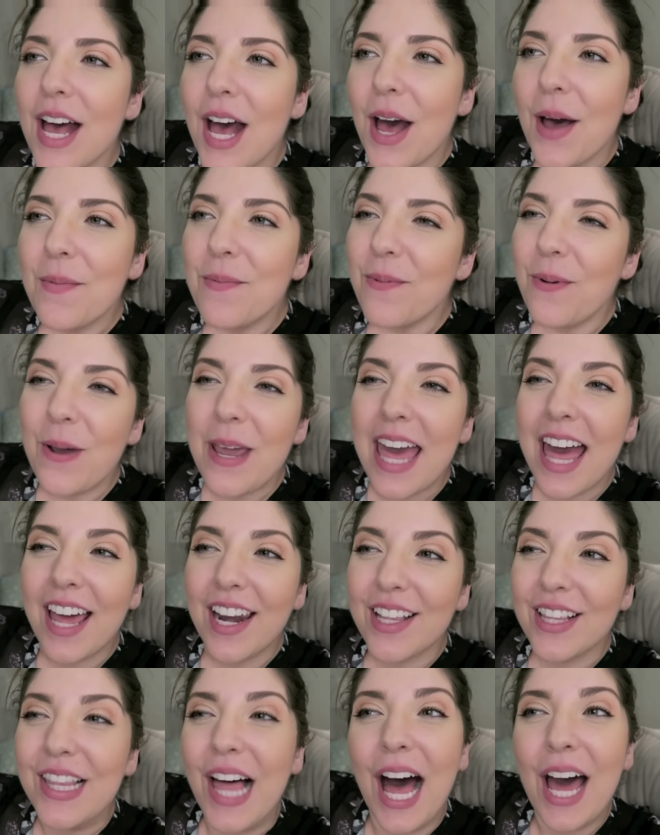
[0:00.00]
Um, we
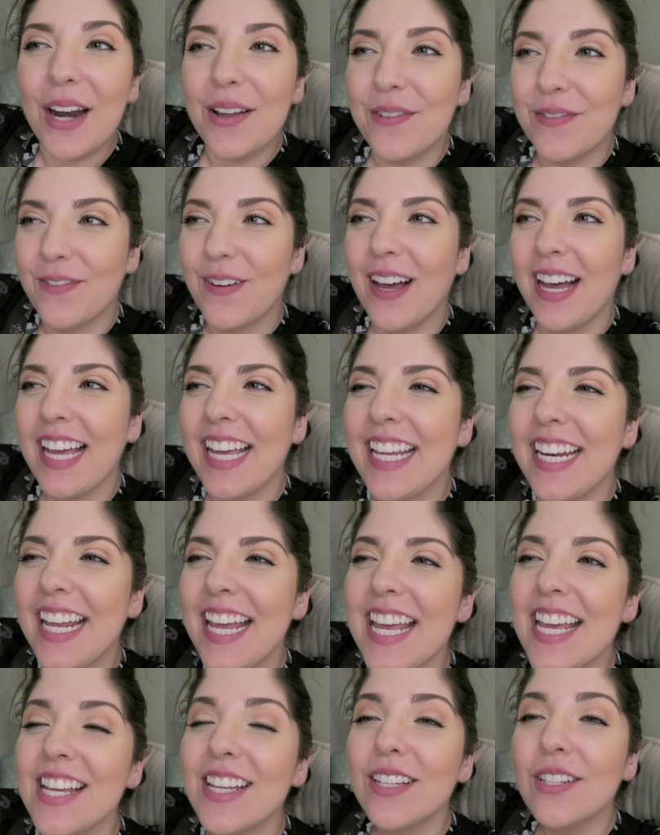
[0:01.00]
had a lot of fun
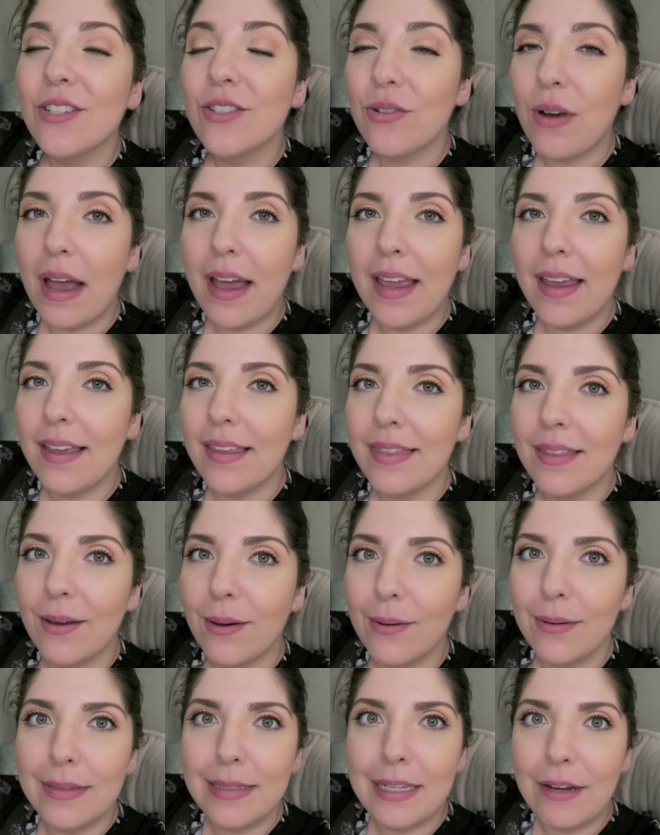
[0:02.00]
trying
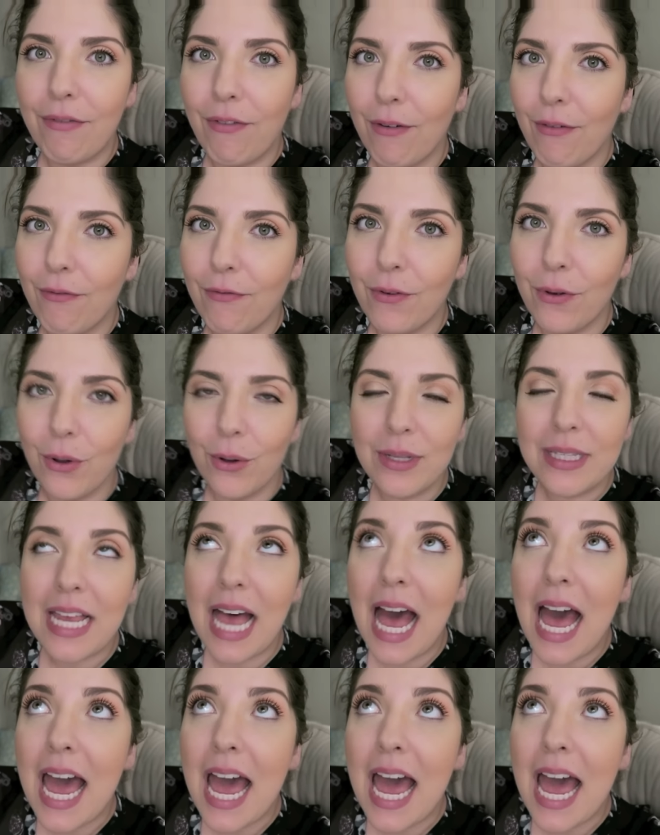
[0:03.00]
those different foods.